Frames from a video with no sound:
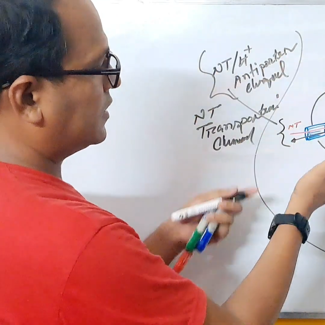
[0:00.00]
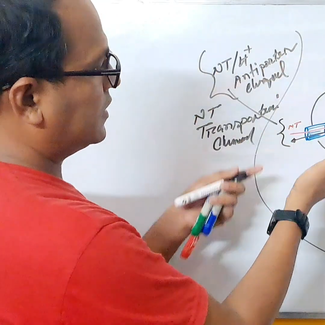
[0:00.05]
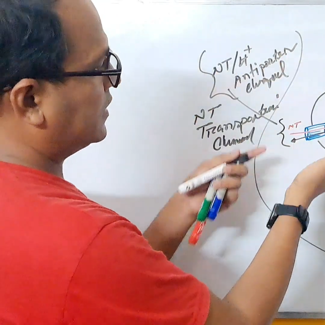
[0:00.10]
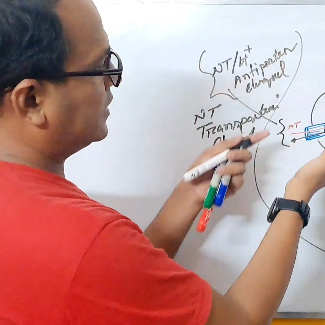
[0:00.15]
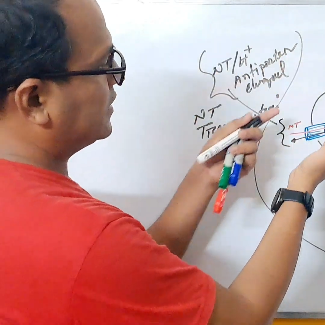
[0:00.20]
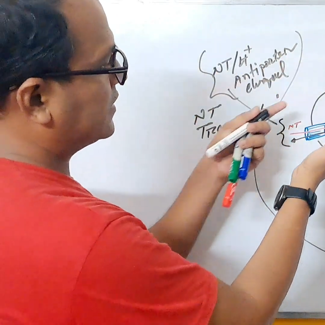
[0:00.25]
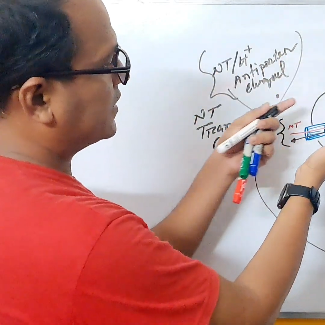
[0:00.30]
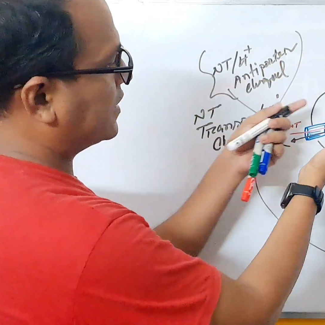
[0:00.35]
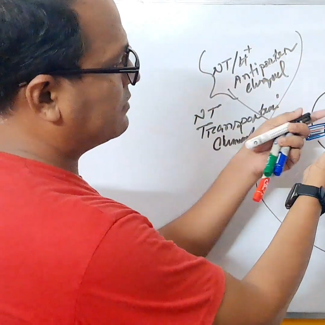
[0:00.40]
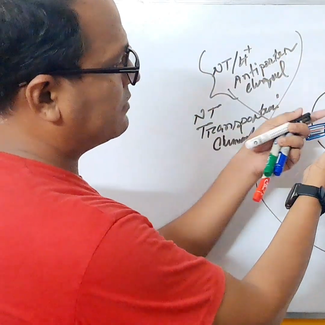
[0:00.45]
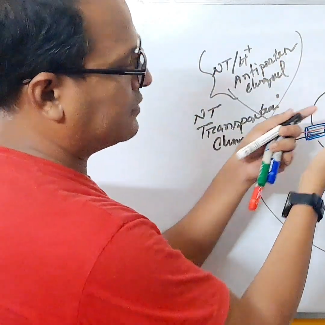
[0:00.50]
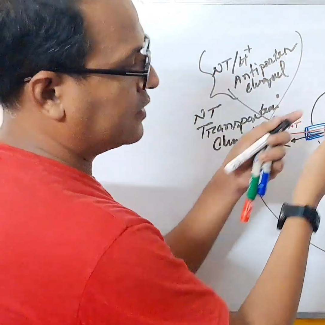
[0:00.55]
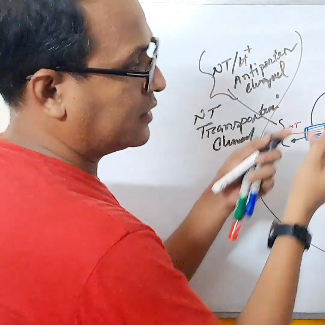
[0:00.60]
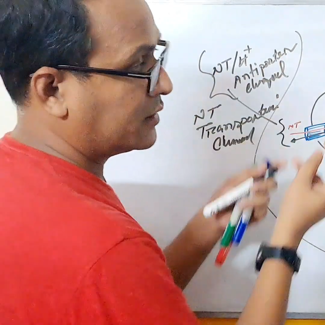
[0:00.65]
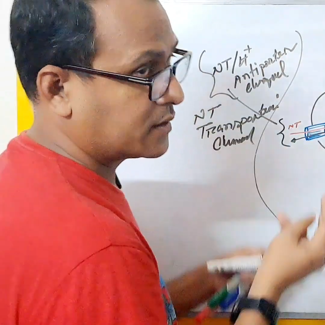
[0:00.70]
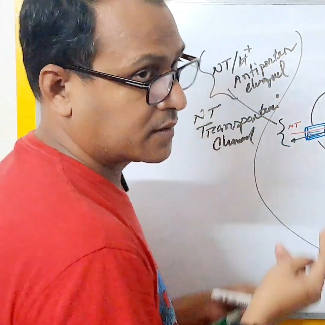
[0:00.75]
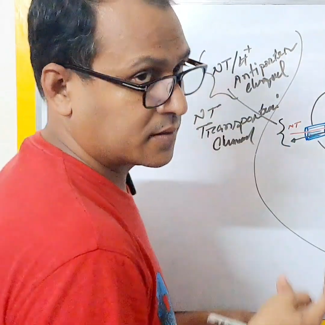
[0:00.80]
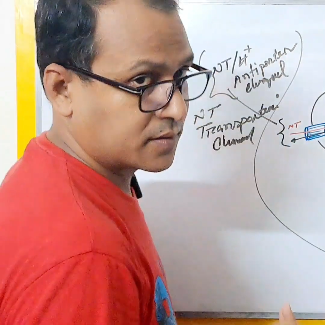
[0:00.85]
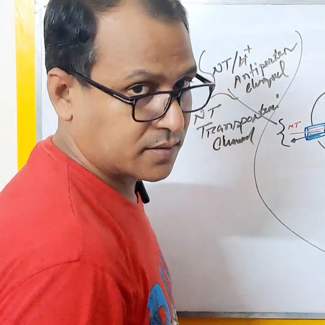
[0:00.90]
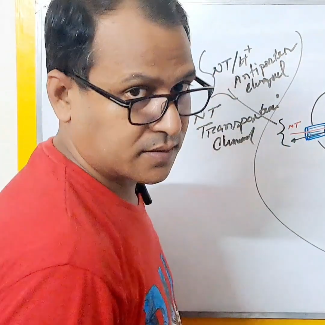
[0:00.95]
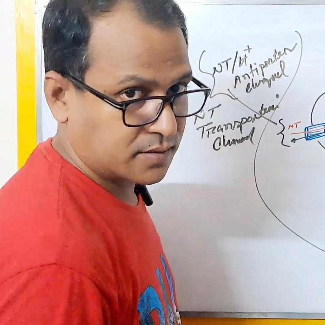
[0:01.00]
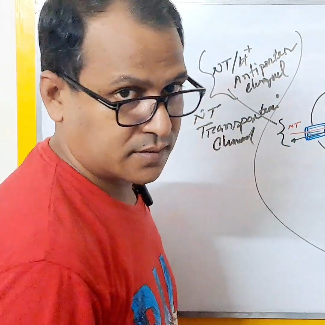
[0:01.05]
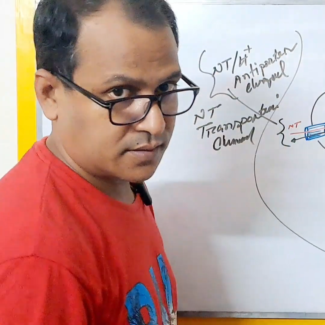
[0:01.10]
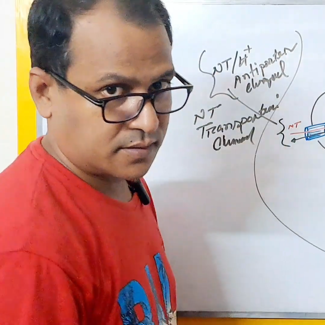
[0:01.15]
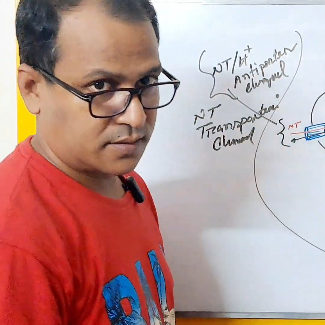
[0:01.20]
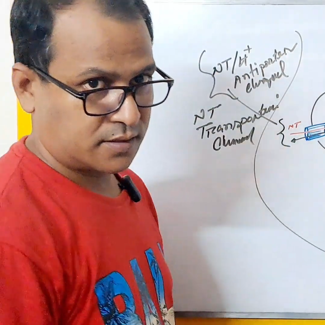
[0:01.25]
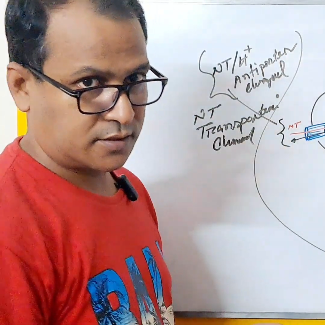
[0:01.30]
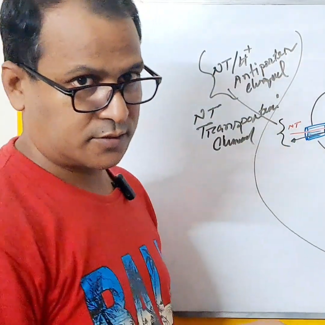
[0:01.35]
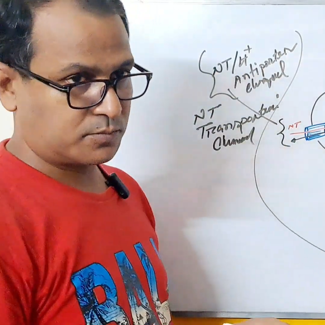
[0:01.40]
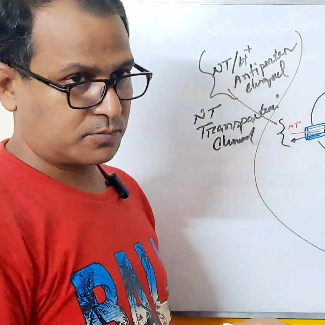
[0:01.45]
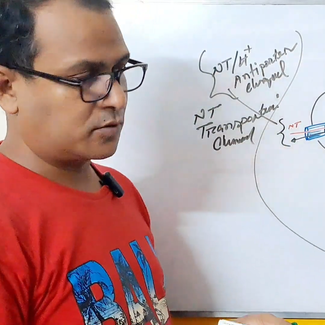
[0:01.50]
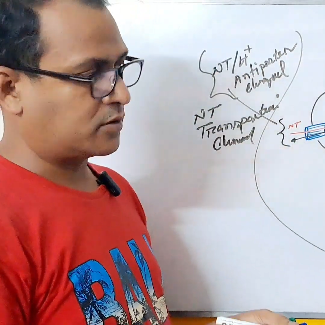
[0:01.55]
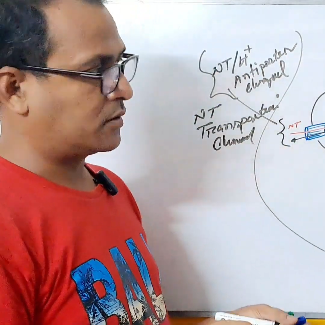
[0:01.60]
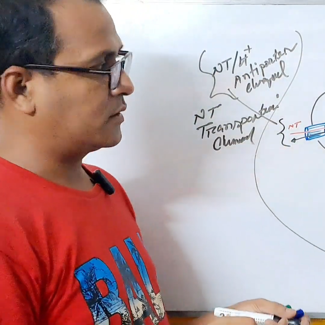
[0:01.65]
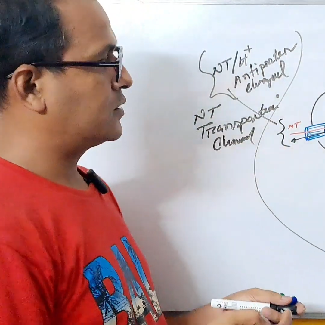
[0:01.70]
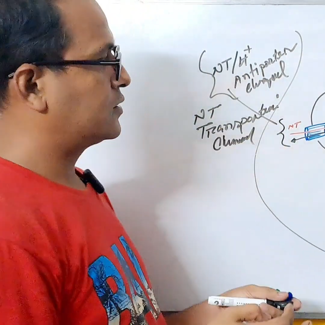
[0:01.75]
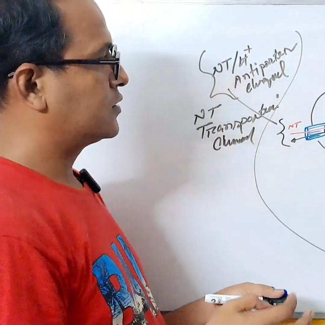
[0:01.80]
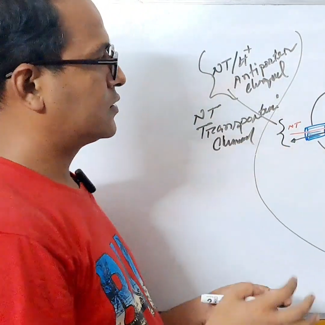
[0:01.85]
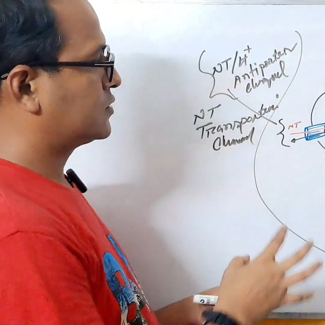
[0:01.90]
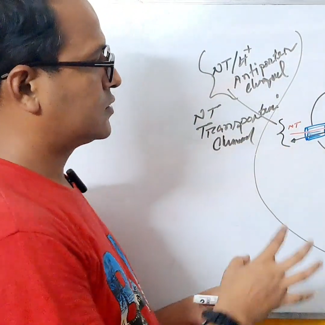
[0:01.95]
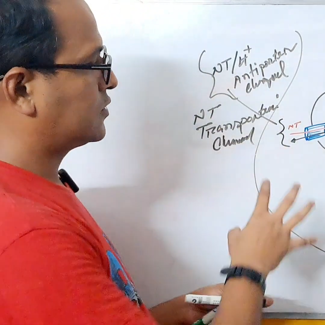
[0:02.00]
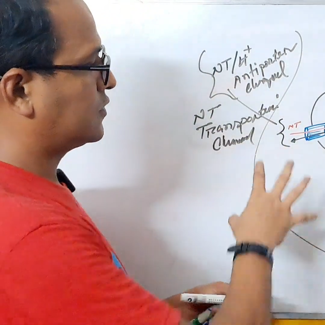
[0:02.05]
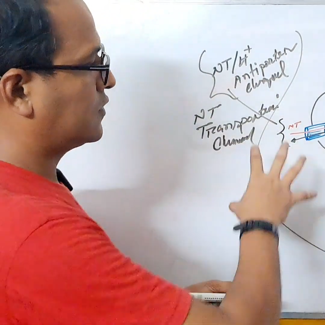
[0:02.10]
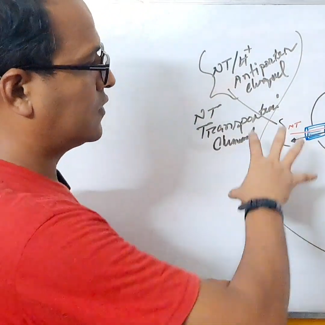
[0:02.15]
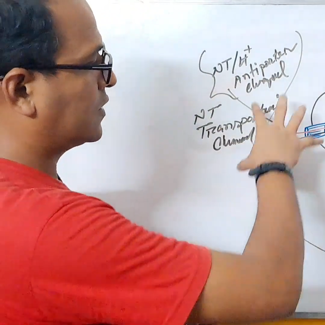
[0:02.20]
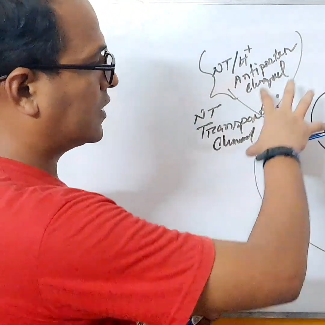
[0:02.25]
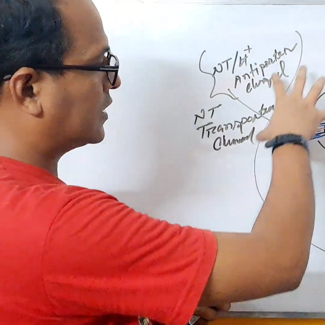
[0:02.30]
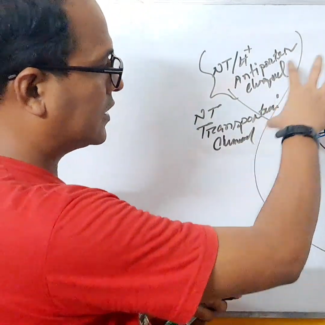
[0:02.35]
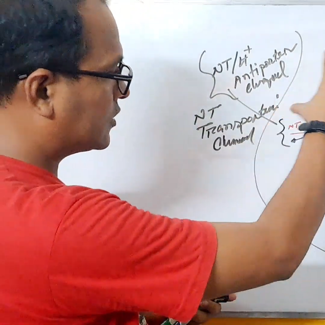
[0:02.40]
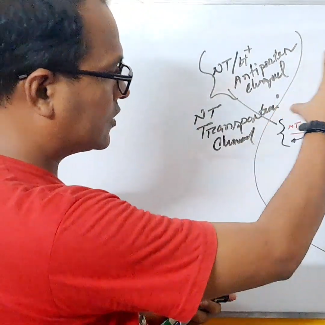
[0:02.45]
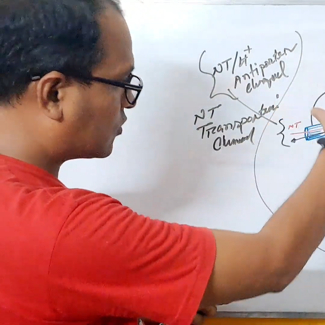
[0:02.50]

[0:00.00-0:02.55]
it can be small. So